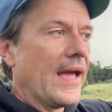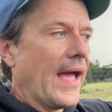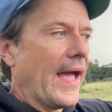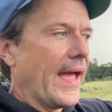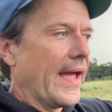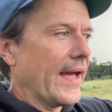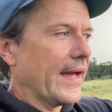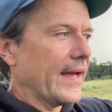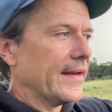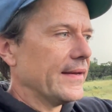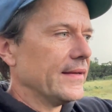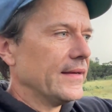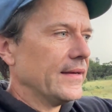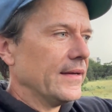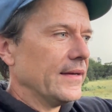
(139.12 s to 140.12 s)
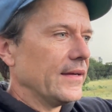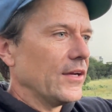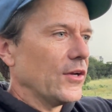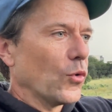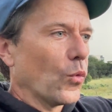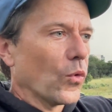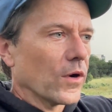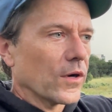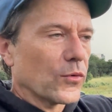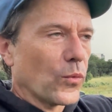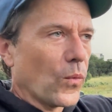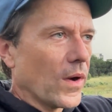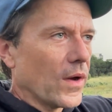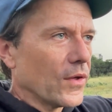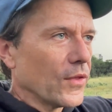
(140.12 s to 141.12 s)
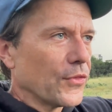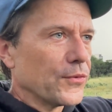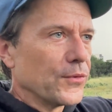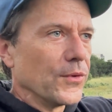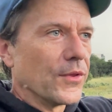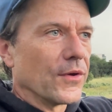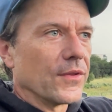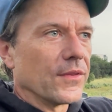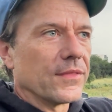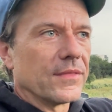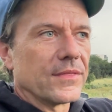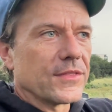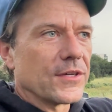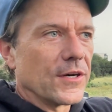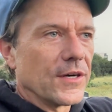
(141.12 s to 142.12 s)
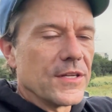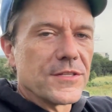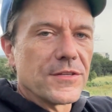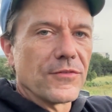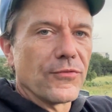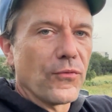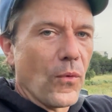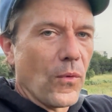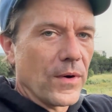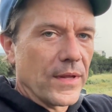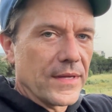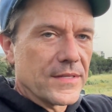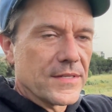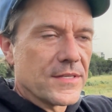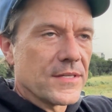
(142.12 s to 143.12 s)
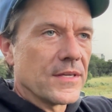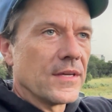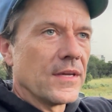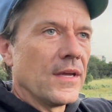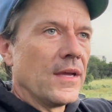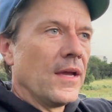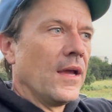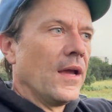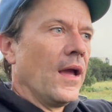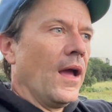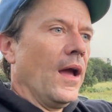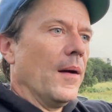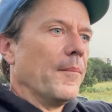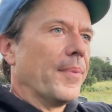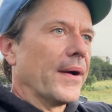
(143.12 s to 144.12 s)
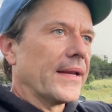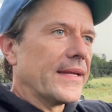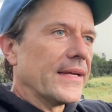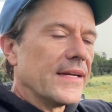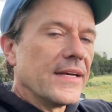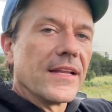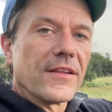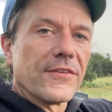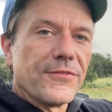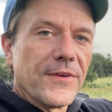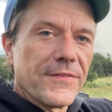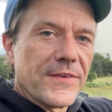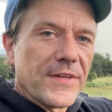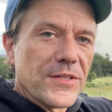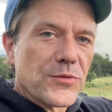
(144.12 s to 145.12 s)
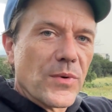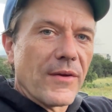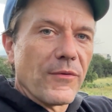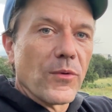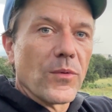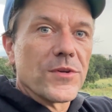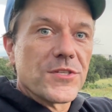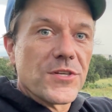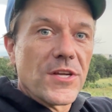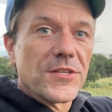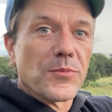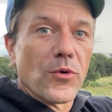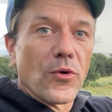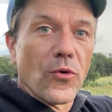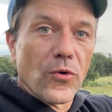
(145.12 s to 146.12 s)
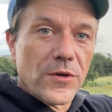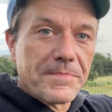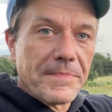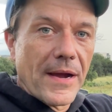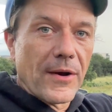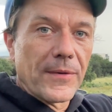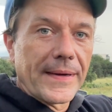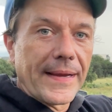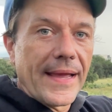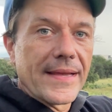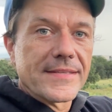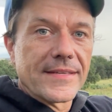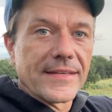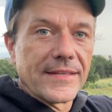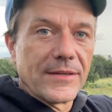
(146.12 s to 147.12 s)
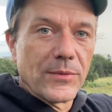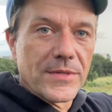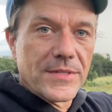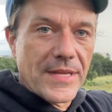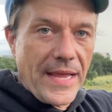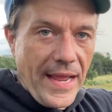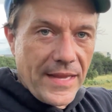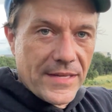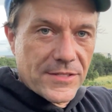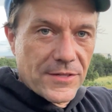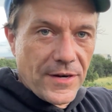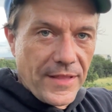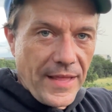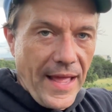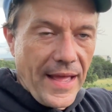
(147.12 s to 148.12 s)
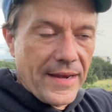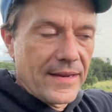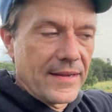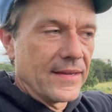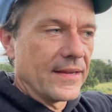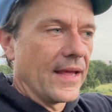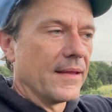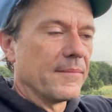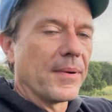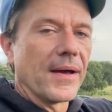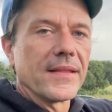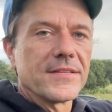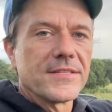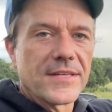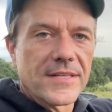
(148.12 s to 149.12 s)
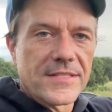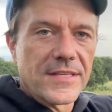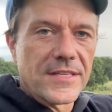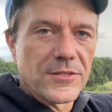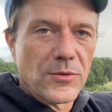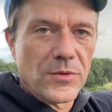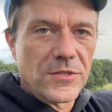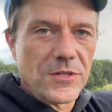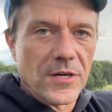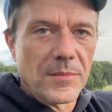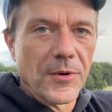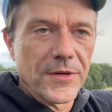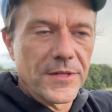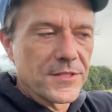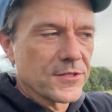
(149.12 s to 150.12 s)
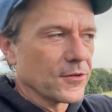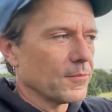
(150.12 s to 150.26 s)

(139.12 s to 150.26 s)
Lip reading: And it worked well through the 30s and 40s, but getting into the 50s, when everyone was chasing more horsepower, gasoline was the answer to that. And by the 60s, it was turbo diesel.